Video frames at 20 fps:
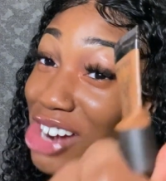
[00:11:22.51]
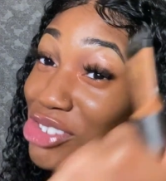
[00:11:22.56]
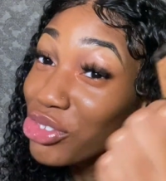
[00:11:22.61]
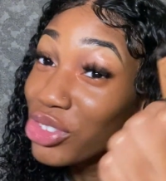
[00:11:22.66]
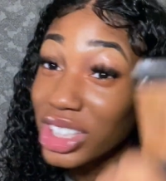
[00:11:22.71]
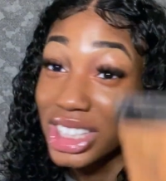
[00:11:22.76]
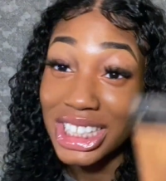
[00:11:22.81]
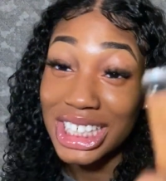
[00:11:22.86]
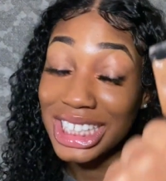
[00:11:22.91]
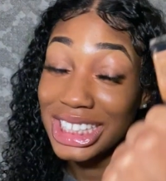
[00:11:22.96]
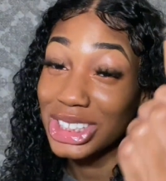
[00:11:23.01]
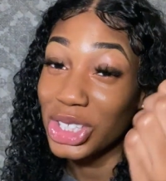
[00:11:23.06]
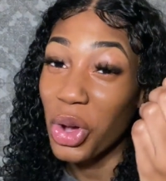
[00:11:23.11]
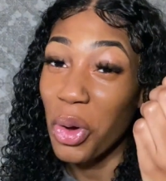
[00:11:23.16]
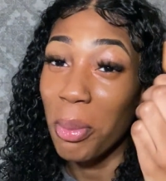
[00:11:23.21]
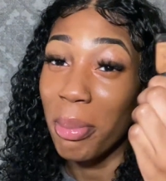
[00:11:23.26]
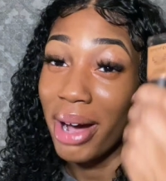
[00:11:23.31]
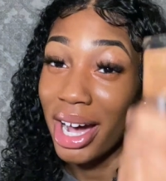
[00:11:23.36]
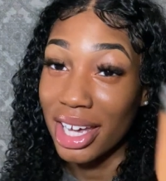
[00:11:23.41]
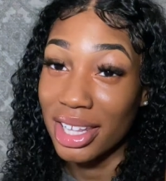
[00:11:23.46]
I really need to
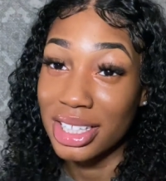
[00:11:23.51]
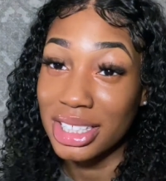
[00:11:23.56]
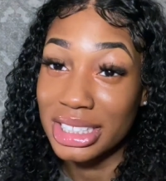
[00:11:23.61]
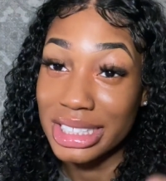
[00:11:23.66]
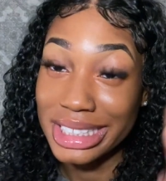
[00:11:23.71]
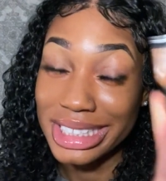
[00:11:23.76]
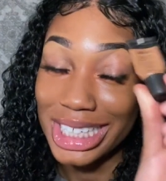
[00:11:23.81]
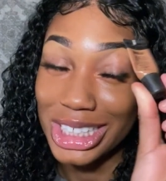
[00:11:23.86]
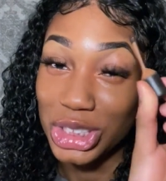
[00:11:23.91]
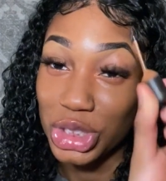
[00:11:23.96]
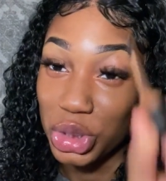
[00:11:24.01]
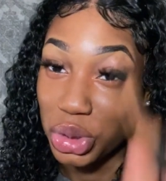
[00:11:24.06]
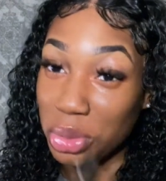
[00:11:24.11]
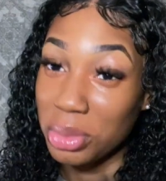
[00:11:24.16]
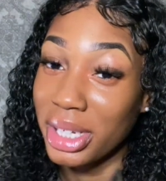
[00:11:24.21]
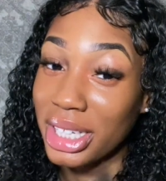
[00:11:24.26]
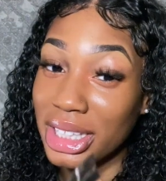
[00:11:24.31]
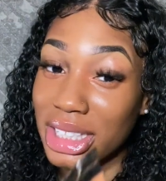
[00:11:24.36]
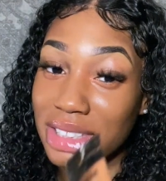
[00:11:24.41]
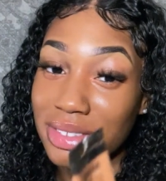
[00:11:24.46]
go buy this because I do
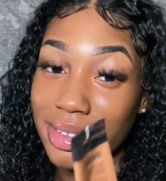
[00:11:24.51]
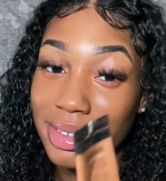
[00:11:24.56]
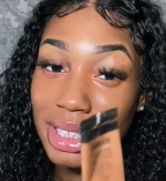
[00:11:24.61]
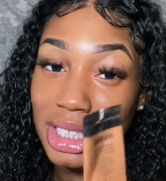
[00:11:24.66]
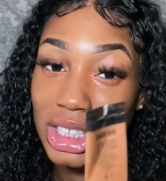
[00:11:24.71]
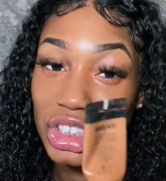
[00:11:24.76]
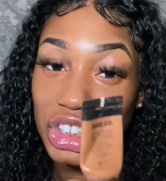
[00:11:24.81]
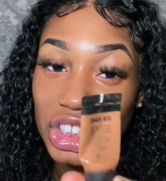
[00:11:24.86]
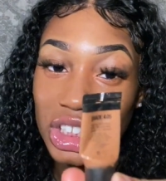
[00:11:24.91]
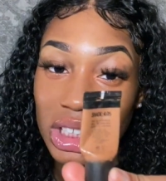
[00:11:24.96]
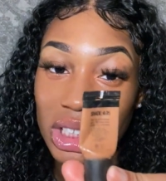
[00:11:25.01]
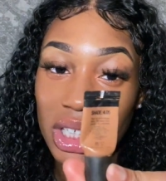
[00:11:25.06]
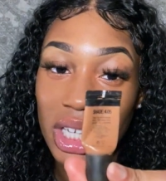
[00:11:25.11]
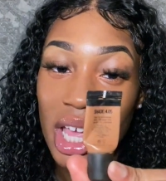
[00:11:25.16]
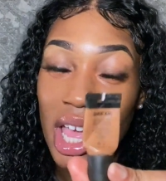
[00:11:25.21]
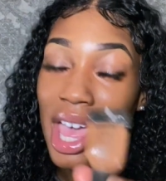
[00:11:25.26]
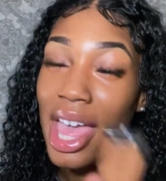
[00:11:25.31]
like this foundation.